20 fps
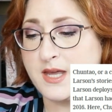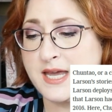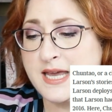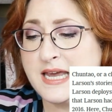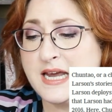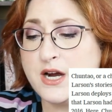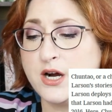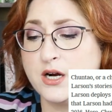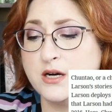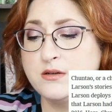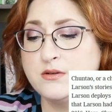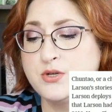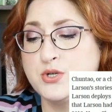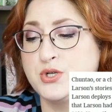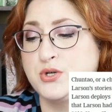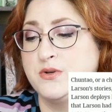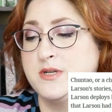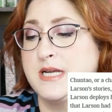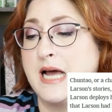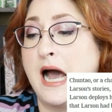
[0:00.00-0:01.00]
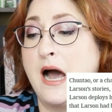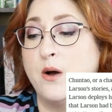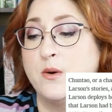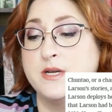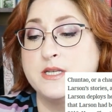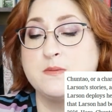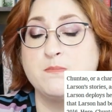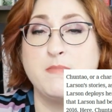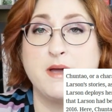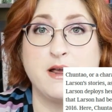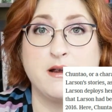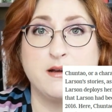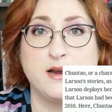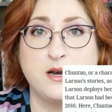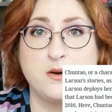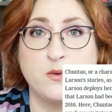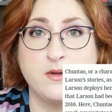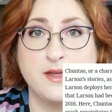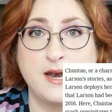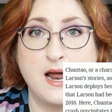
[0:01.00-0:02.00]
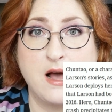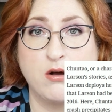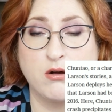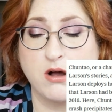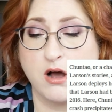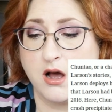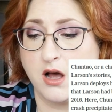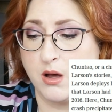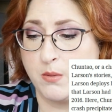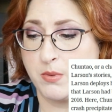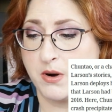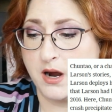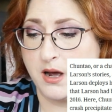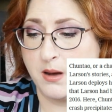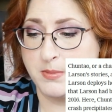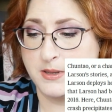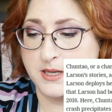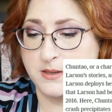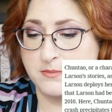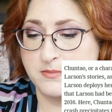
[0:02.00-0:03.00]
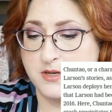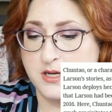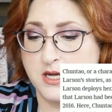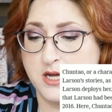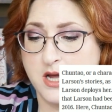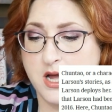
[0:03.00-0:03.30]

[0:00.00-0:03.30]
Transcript: Here, Chuntao is married with an alcohol problem.